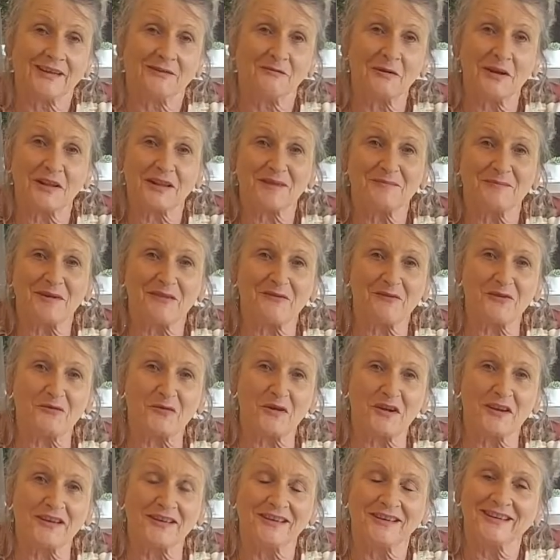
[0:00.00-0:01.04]
Welcome
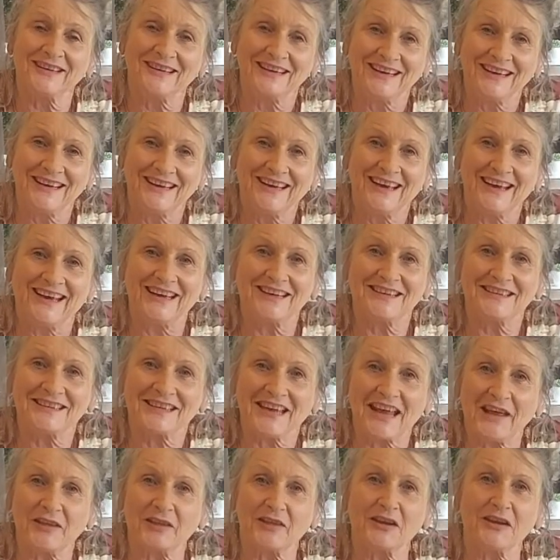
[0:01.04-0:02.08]
everyone, it's
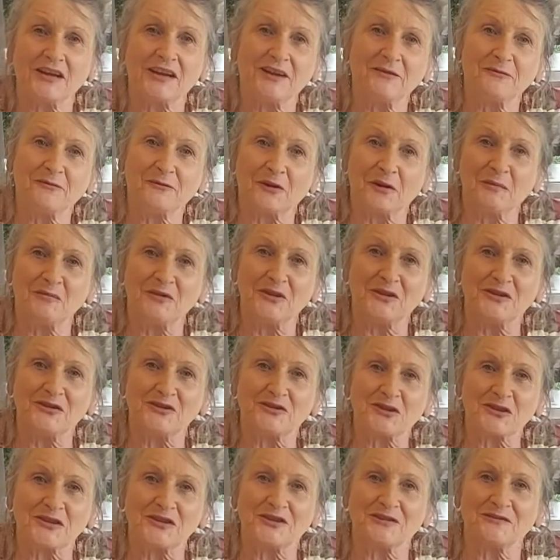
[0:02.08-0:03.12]
Kathy from the
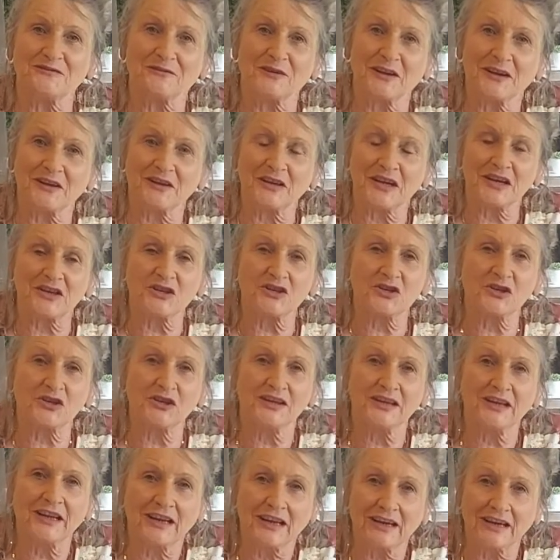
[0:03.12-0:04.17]
Nutrition
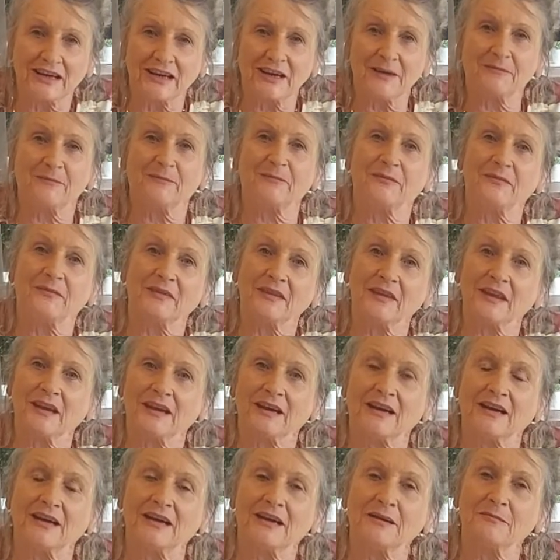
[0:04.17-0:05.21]
Foundation.
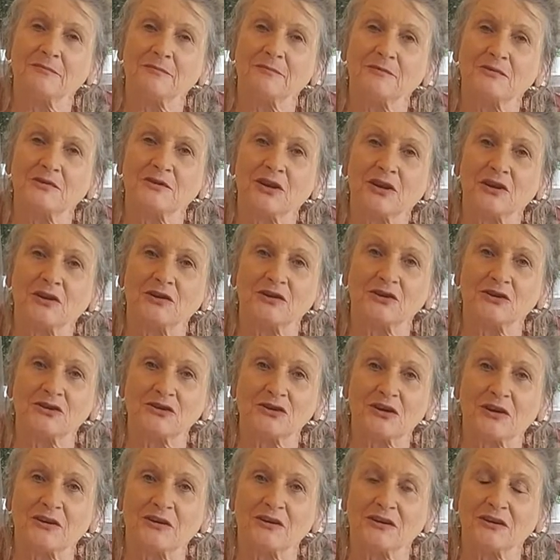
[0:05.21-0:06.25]
I'm going to
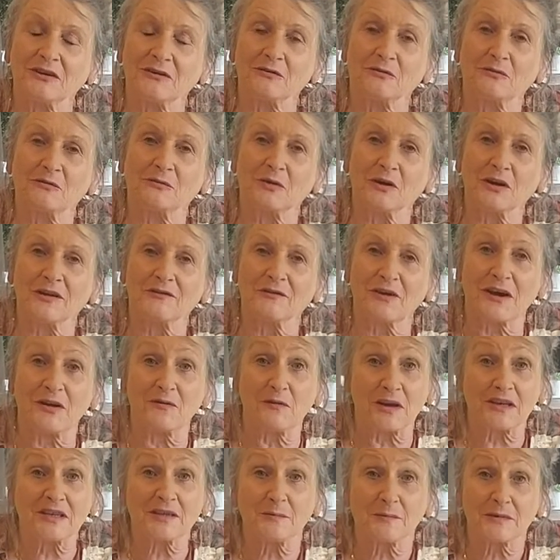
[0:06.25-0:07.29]
show you one of our
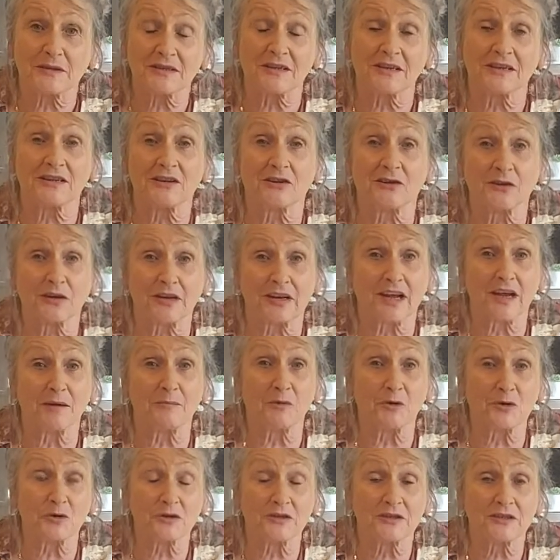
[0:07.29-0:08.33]
recipes that are in our
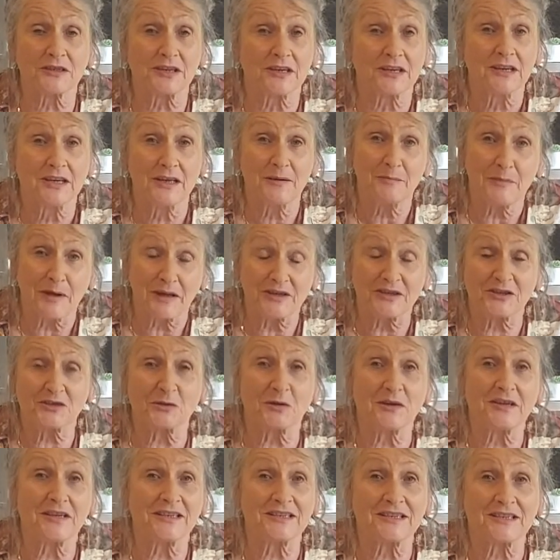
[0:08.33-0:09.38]
books, page
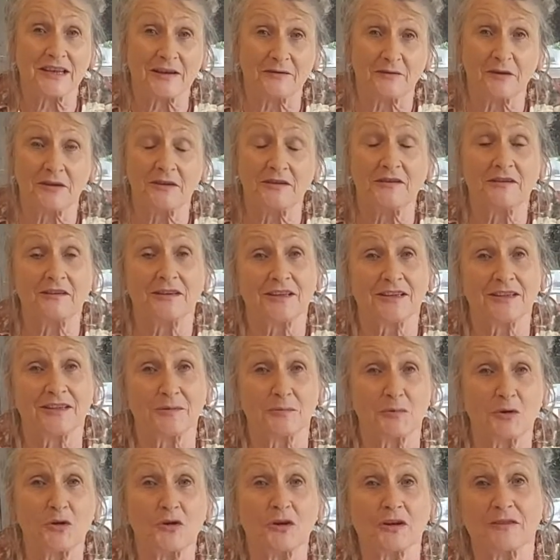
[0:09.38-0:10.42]
27 in the
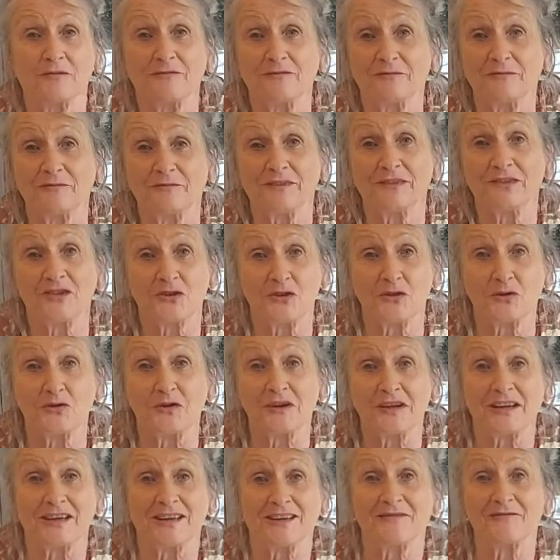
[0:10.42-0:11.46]
book,
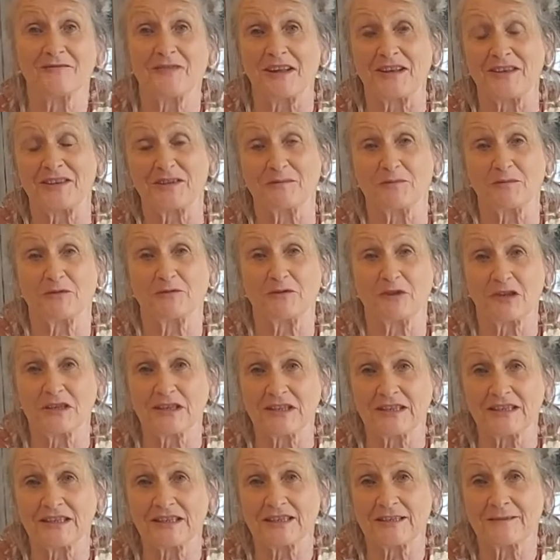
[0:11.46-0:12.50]
tuna and vegetable
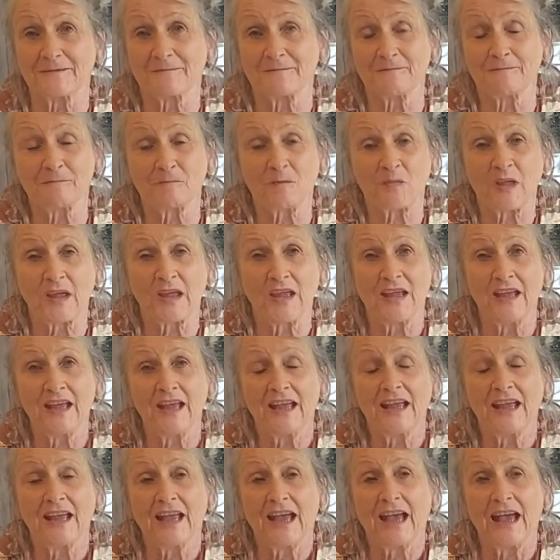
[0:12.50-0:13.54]
fritters.
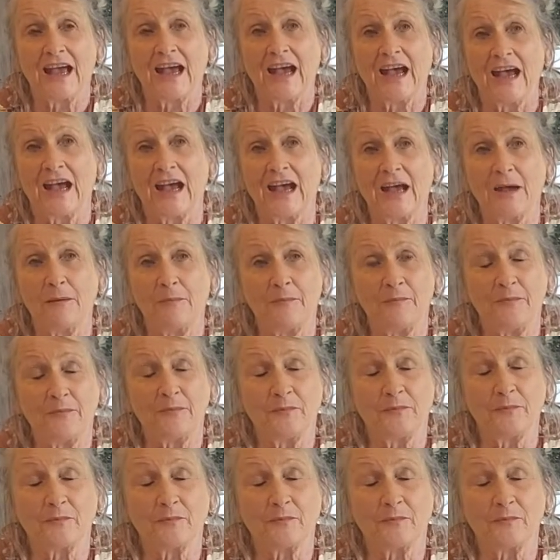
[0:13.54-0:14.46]
Now